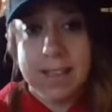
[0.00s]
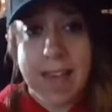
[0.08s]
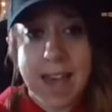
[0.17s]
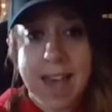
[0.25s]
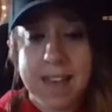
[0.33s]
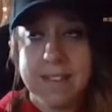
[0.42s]

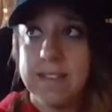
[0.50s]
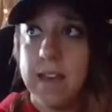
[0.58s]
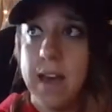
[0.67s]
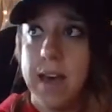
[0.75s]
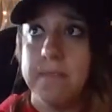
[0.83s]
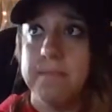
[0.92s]
that
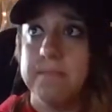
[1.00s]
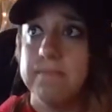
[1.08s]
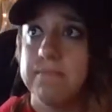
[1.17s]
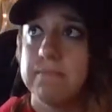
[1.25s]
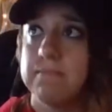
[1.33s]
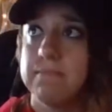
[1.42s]

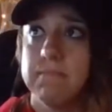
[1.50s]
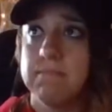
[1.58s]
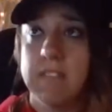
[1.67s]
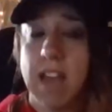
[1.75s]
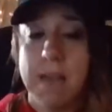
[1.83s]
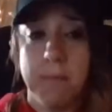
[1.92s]

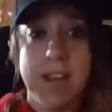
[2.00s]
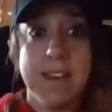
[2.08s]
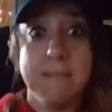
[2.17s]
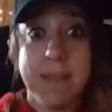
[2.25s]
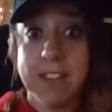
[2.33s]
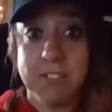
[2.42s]
I wanted
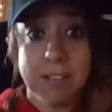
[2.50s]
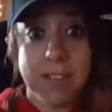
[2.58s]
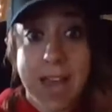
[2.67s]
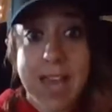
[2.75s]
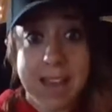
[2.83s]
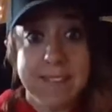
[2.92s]
to make sure
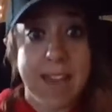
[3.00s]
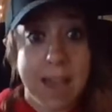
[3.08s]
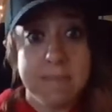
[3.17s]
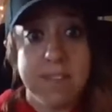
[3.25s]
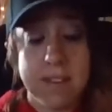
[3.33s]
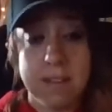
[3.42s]
that I had
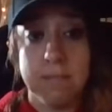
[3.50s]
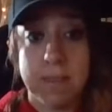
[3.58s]
time to